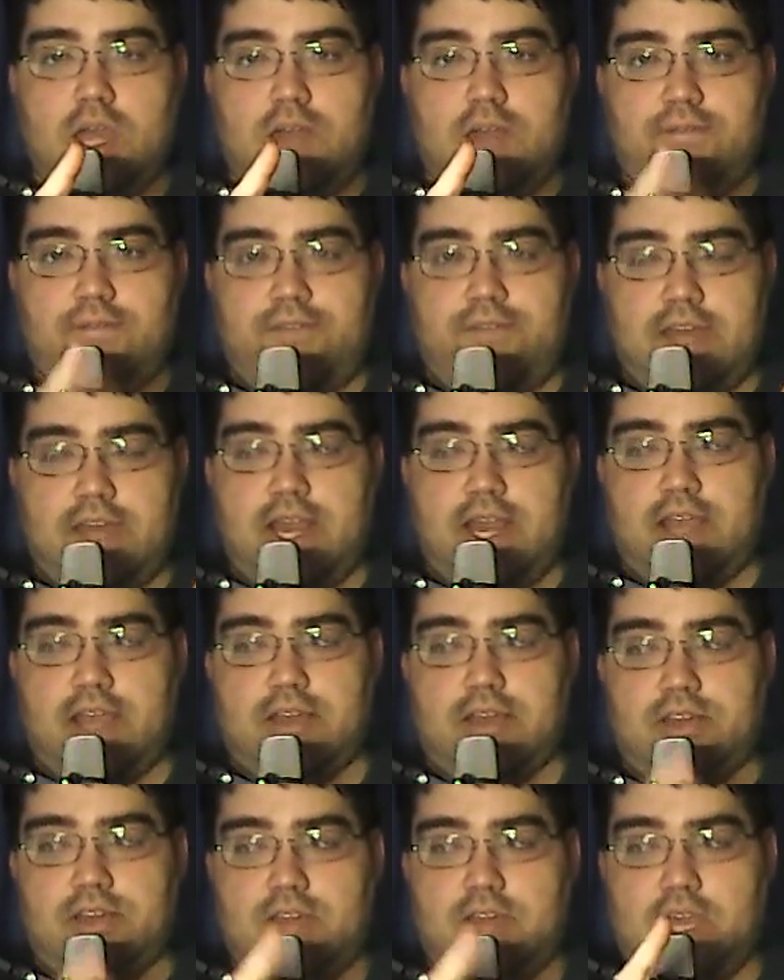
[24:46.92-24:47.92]

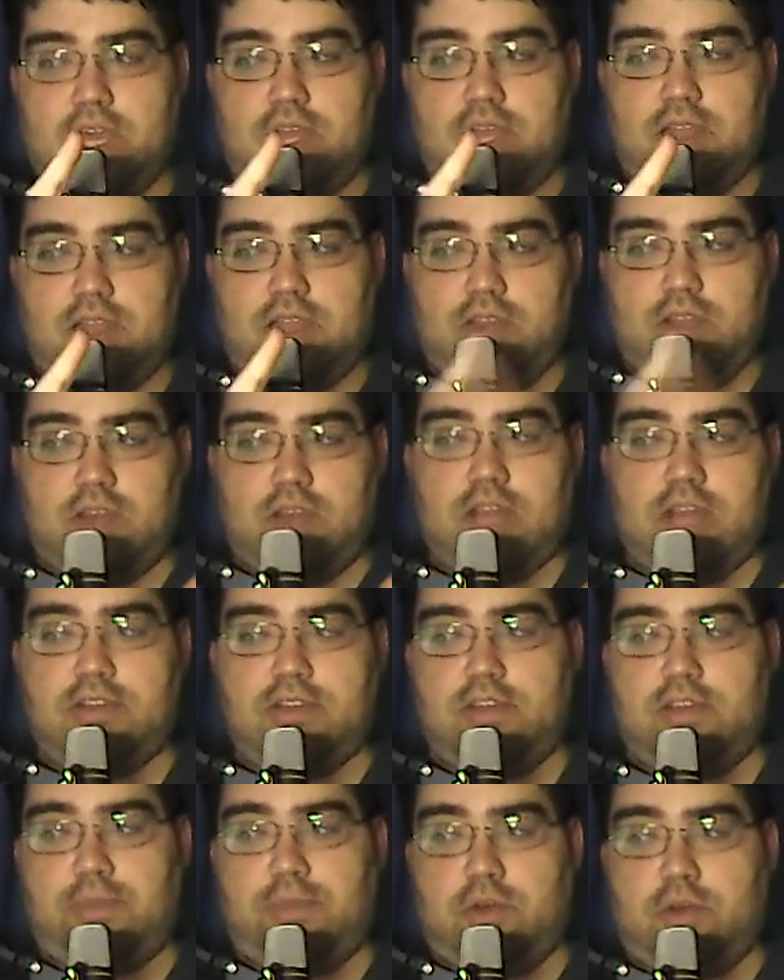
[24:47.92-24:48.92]
FedEx, and United
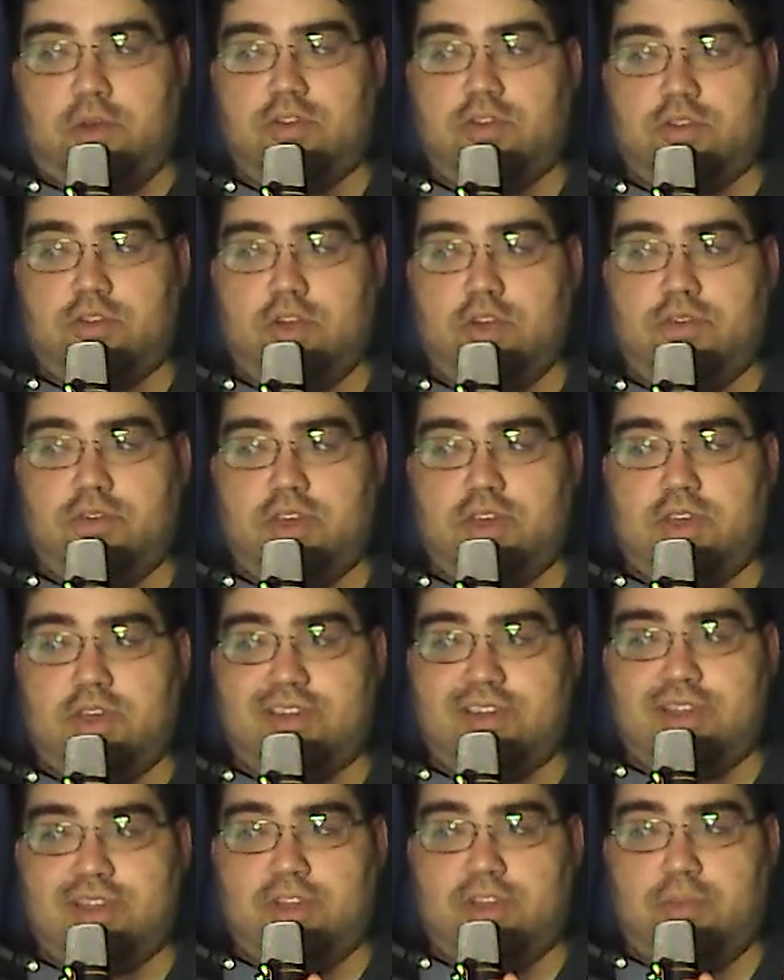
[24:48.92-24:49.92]
States Postal
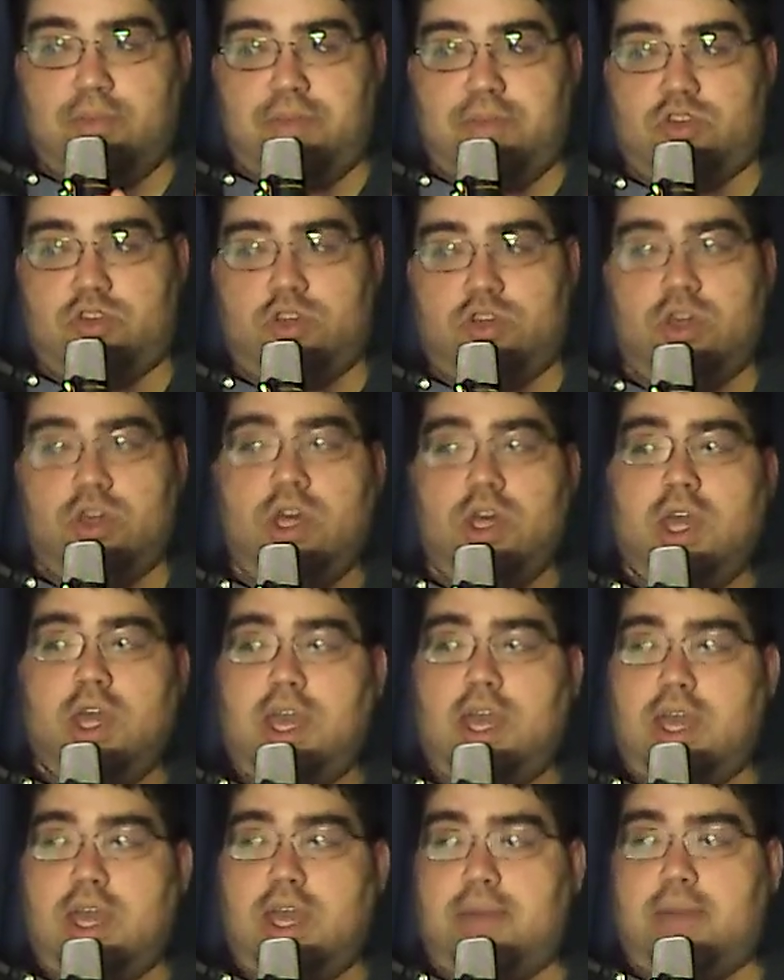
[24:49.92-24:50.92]
Service their bitch
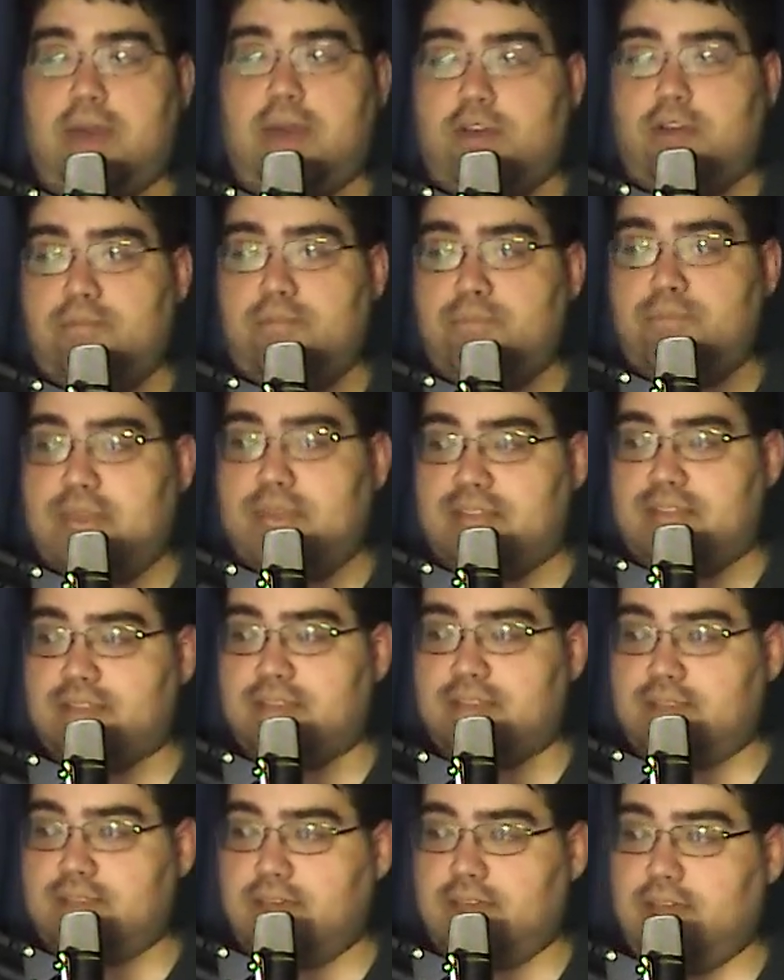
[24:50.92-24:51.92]
in a matter of
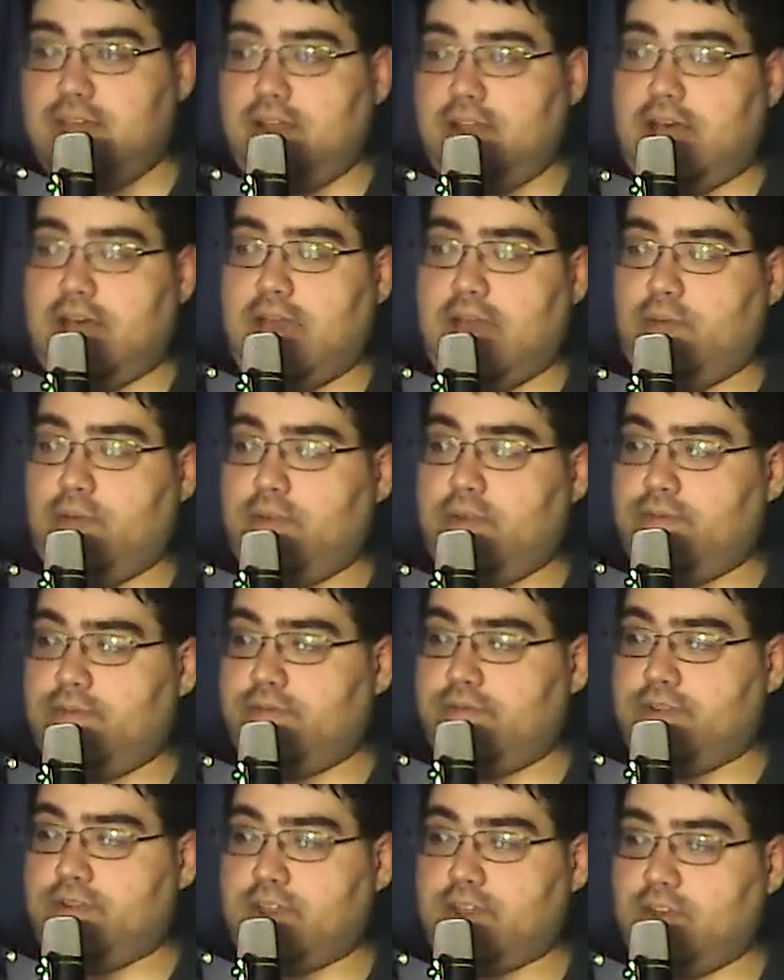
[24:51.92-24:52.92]
minutes. Hell, I would even
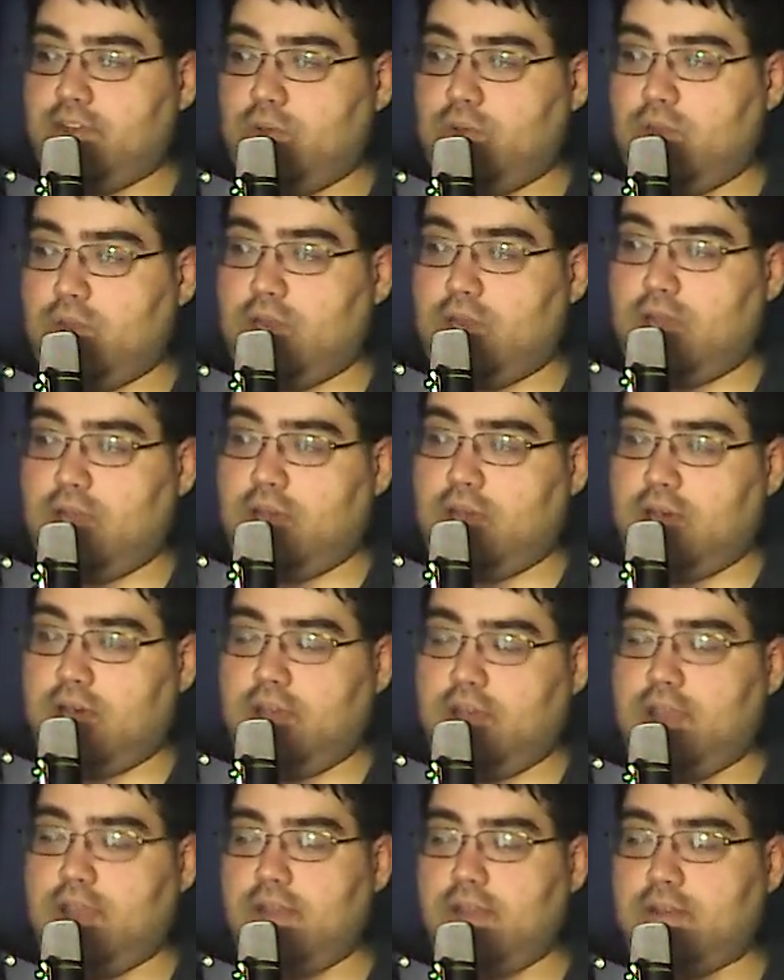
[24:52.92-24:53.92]
freaking do it. Uh,
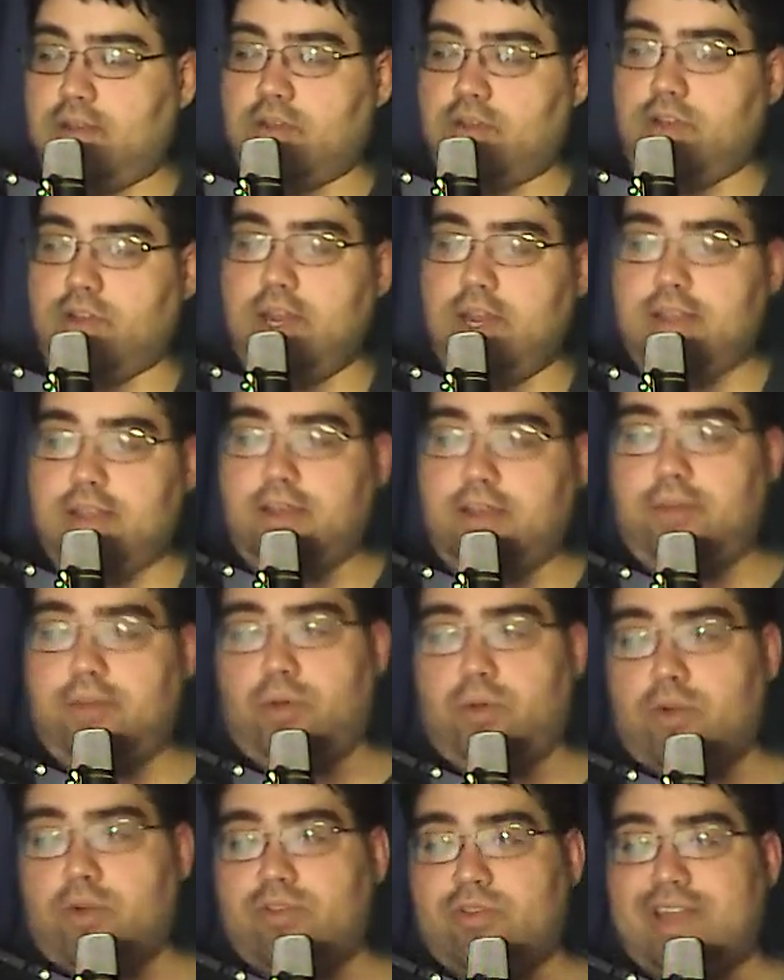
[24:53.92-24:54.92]
creating a
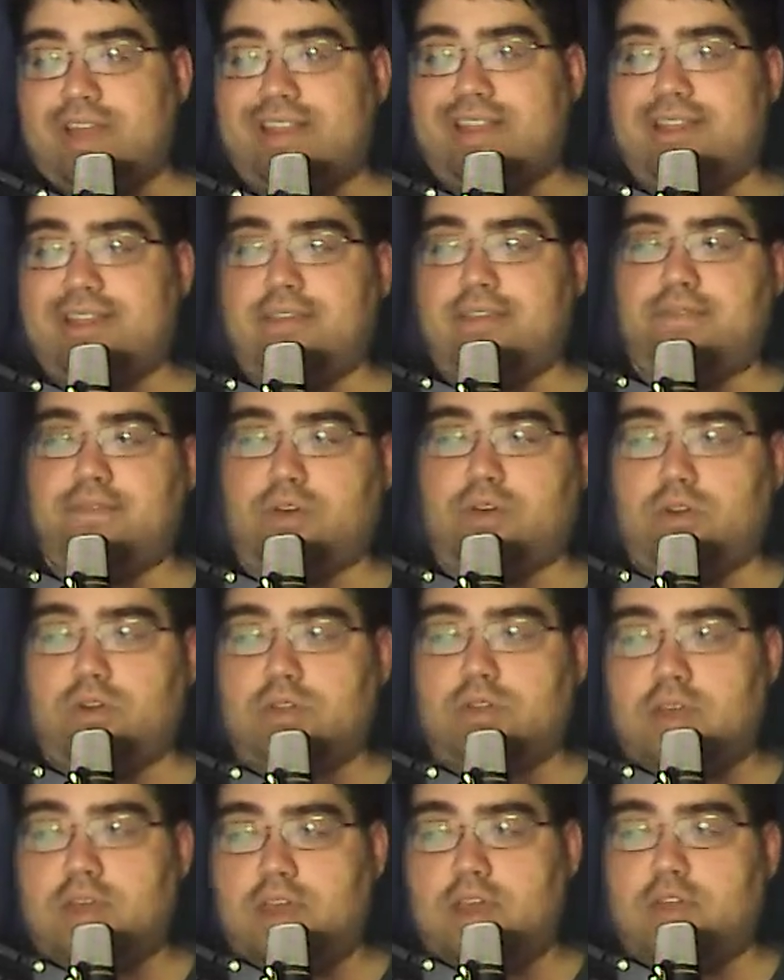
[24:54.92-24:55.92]
teleporter is not that
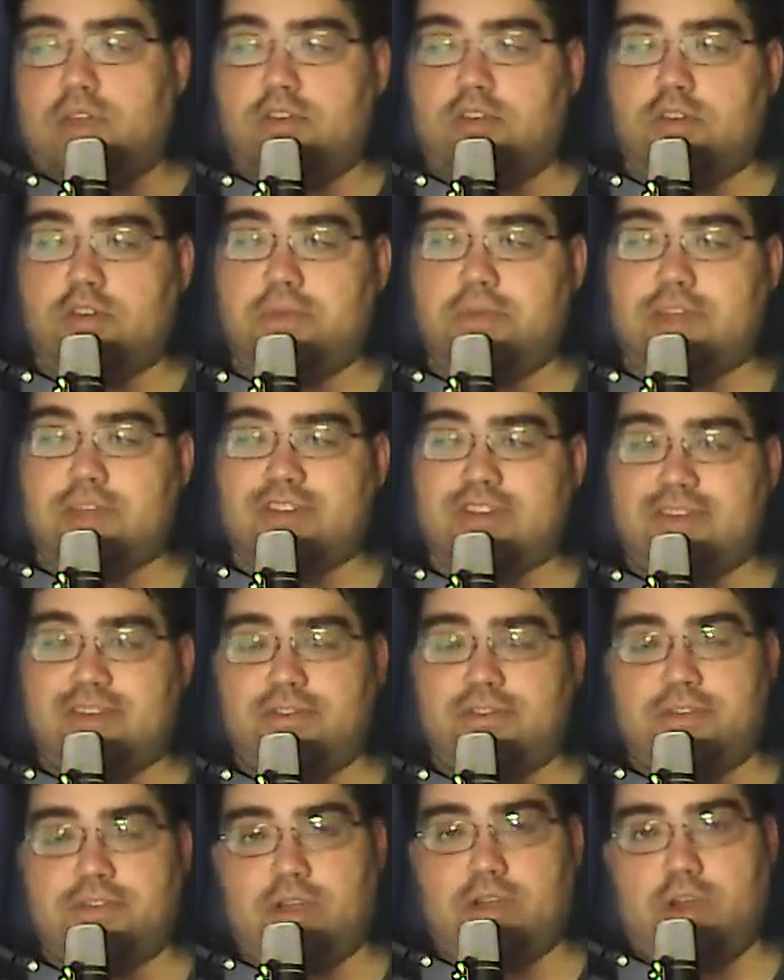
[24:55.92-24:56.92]
difficult. Uh, you just basically have
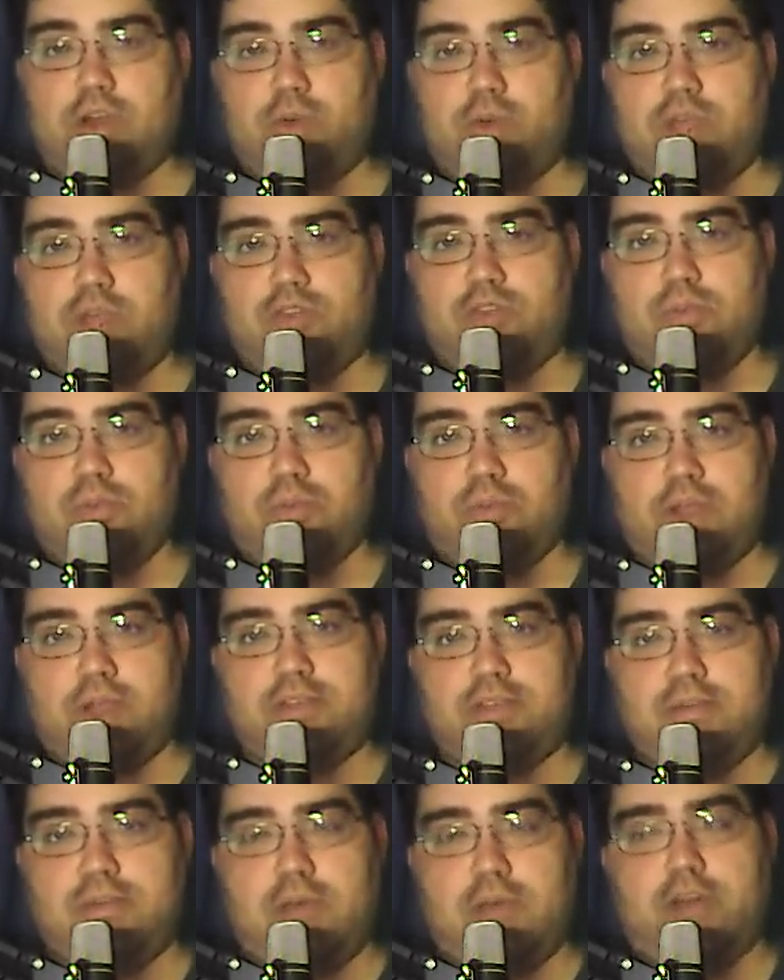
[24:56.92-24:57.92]
to figure out a way to
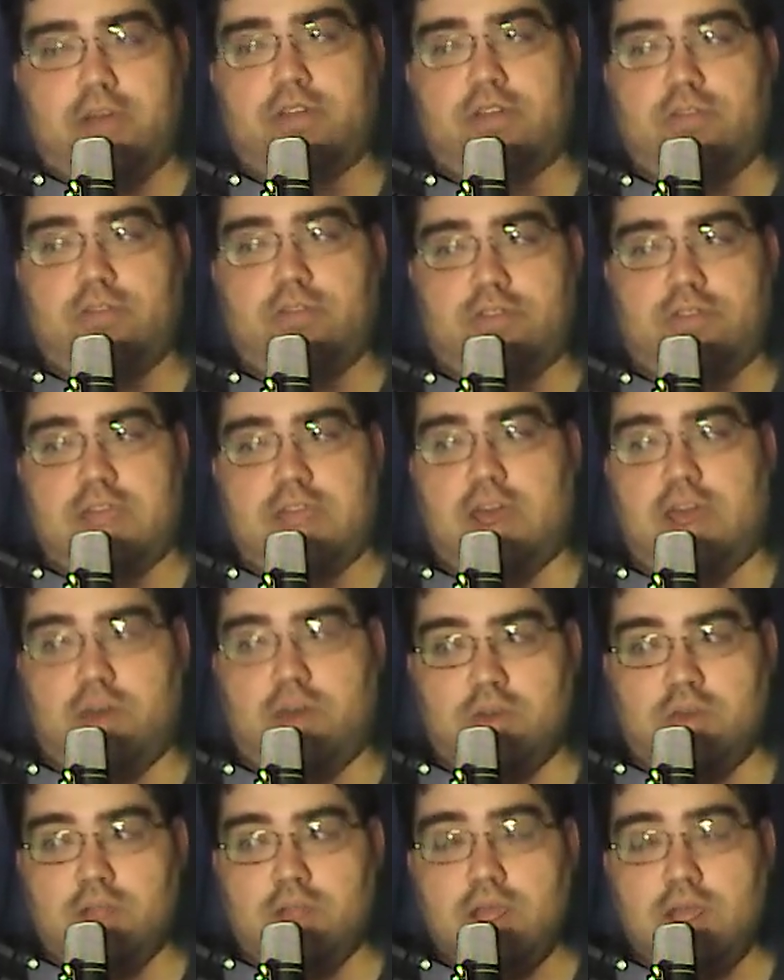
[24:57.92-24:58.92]
break the molecules down.